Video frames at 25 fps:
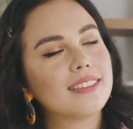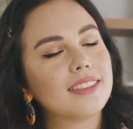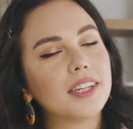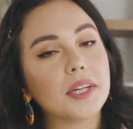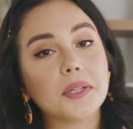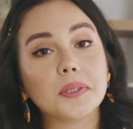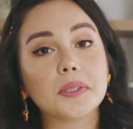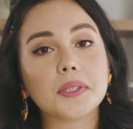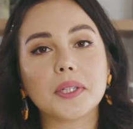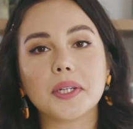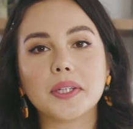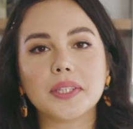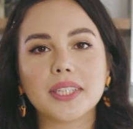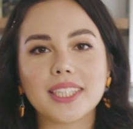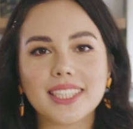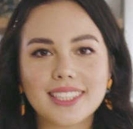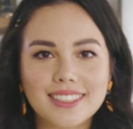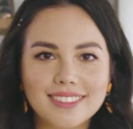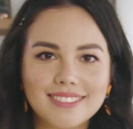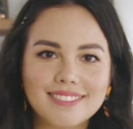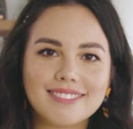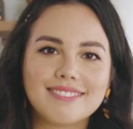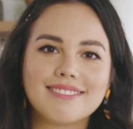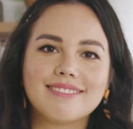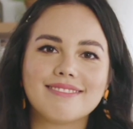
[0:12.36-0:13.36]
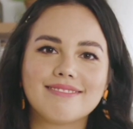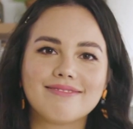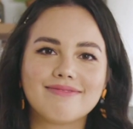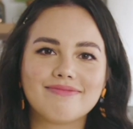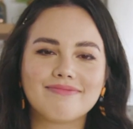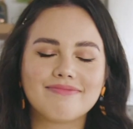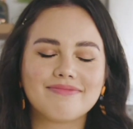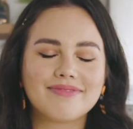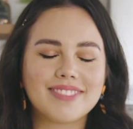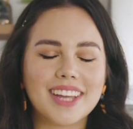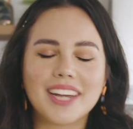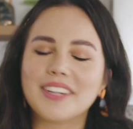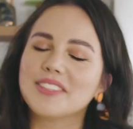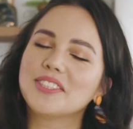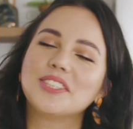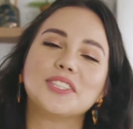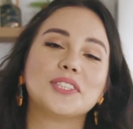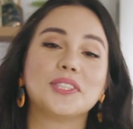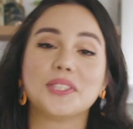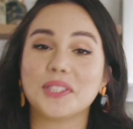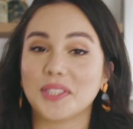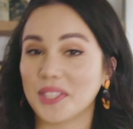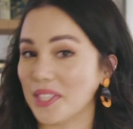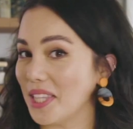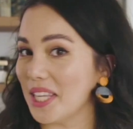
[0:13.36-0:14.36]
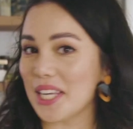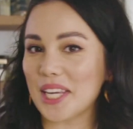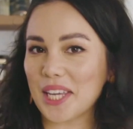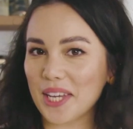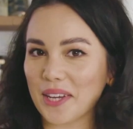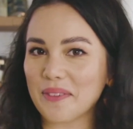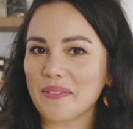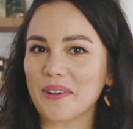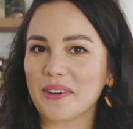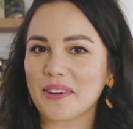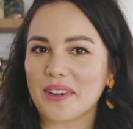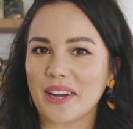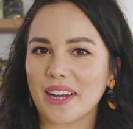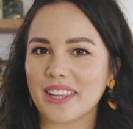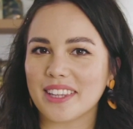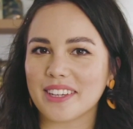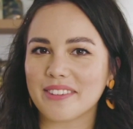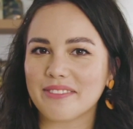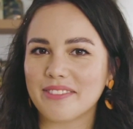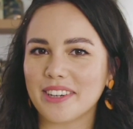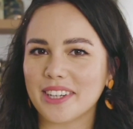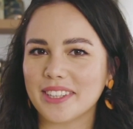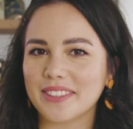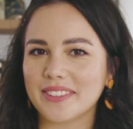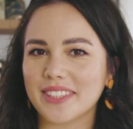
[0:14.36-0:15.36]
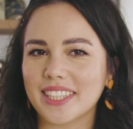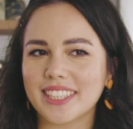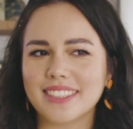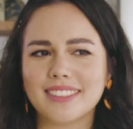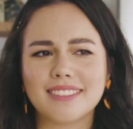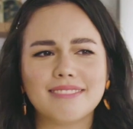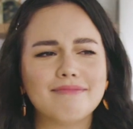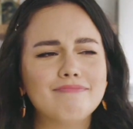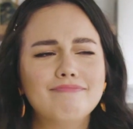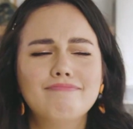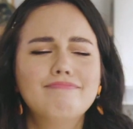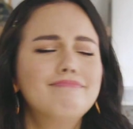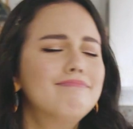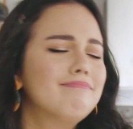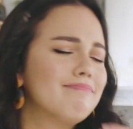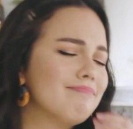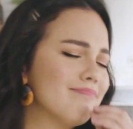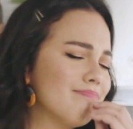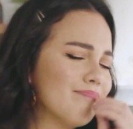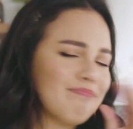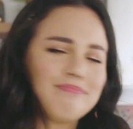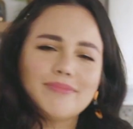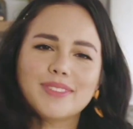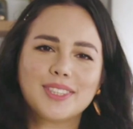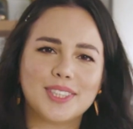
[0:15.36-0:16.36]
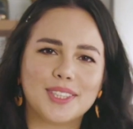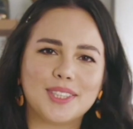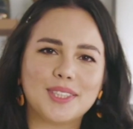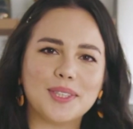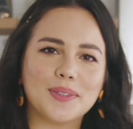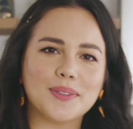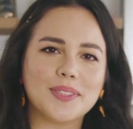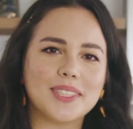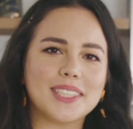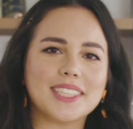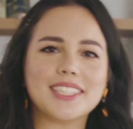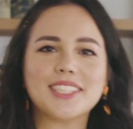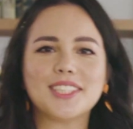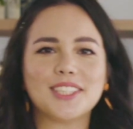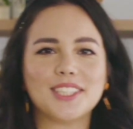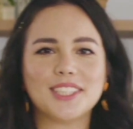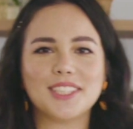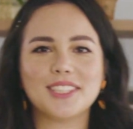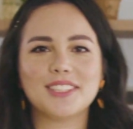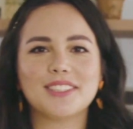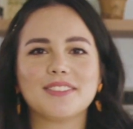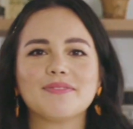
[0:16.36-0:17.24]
Oh, sorry. I was just thinking about garlic fried rice. So delicious.